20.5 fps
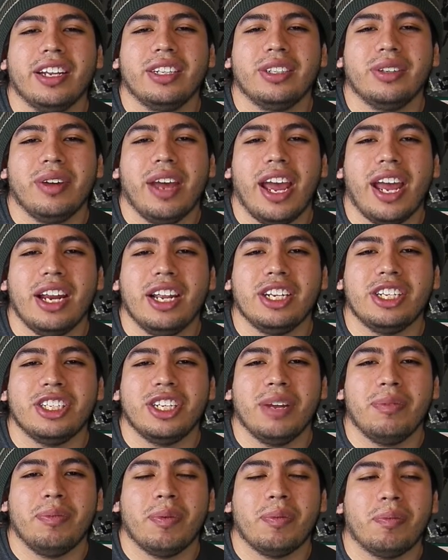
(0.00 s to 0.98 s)
into any
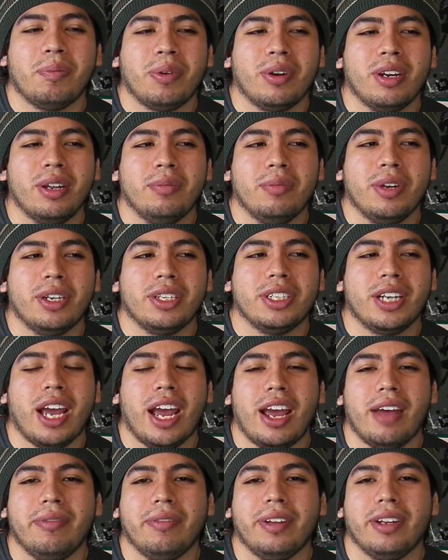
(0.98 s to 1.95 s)
ship and pretty much
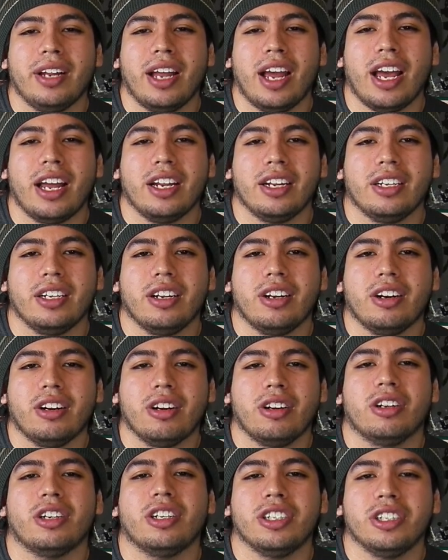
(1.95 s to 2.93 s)
have it at
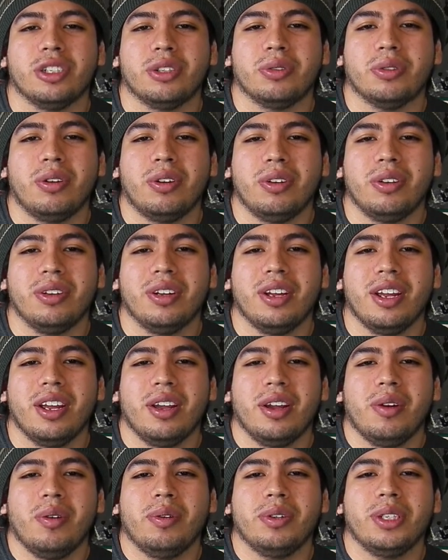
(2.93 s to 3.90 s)
her control,
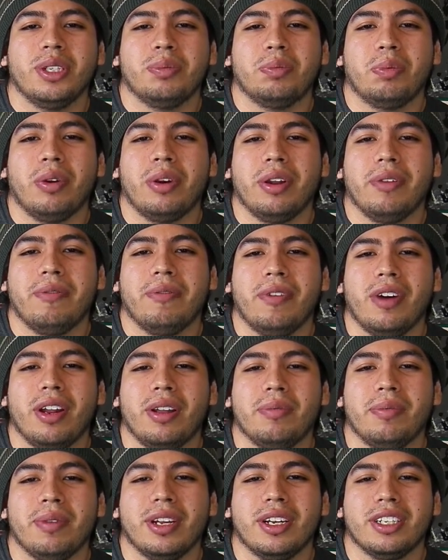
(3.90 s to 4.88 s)
which is pretty
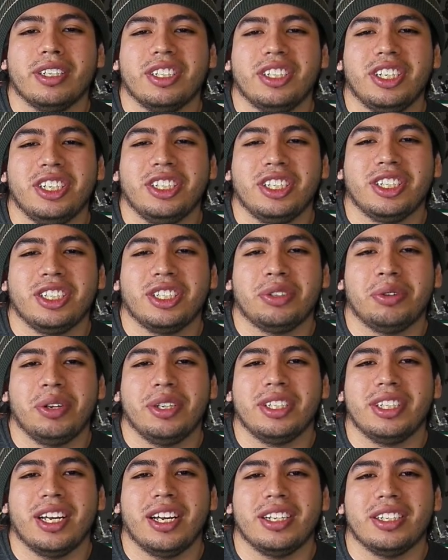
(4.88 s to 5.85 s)
funny because she just
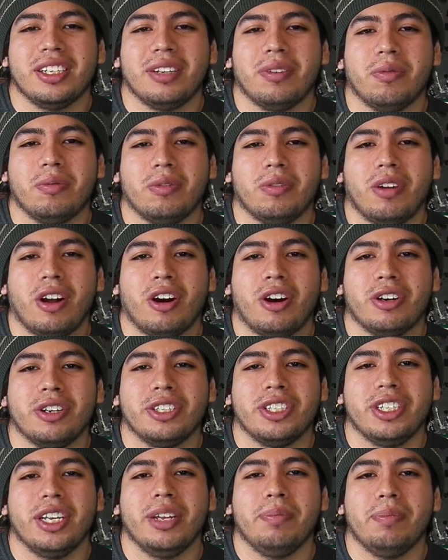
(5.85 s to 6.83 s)
treats it as a
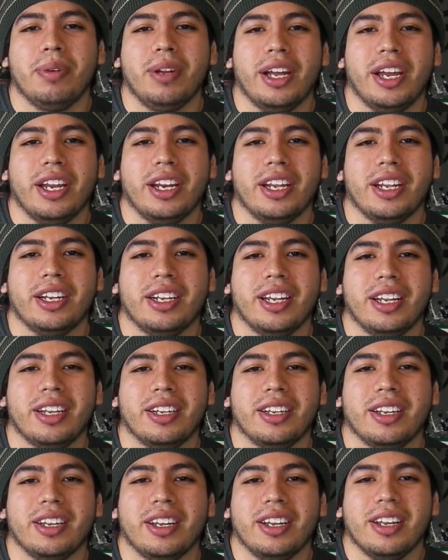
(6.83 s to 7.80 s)
RC plane and
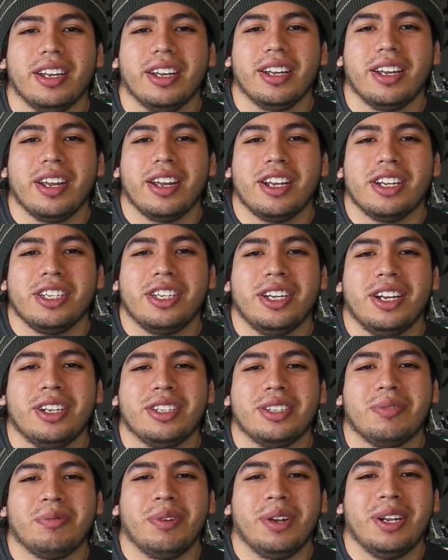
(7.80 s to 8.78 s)
then she
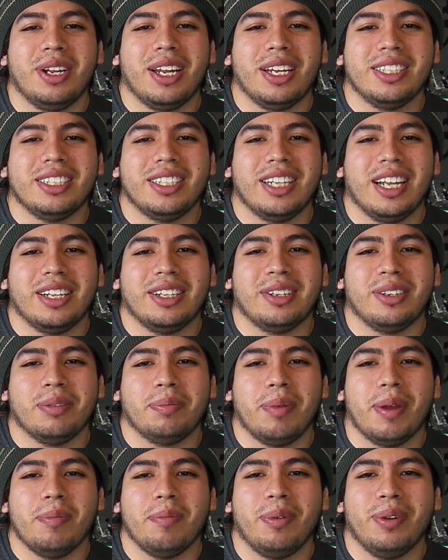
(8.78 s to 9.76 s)
doesn't realize that there's
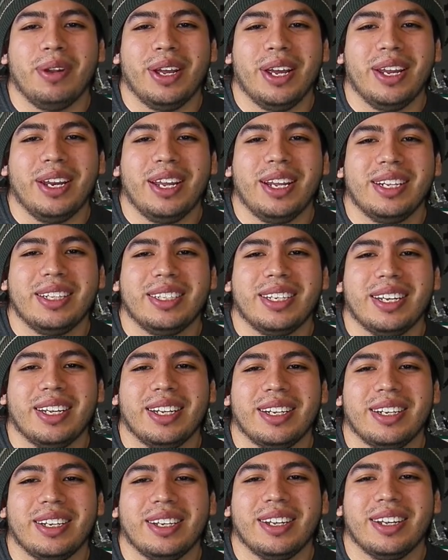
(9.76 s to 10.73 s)
people in it.
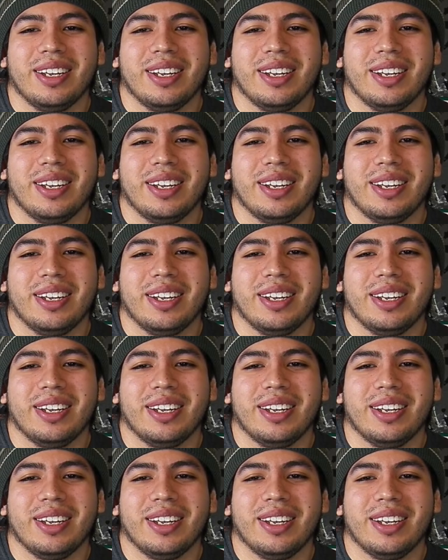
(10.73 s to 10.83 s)
And